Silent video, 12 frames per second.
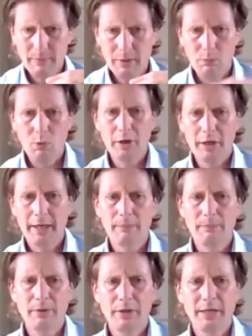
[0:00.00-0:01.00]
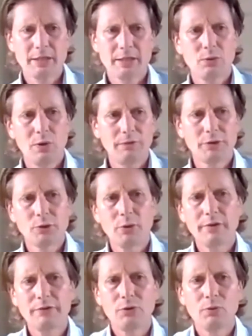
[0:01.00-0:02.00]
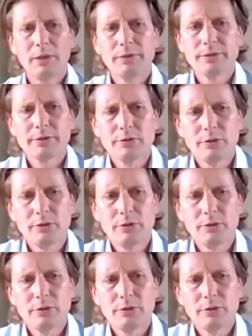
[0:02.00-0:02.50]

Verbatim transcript: and work it up in the next 12 to 24 months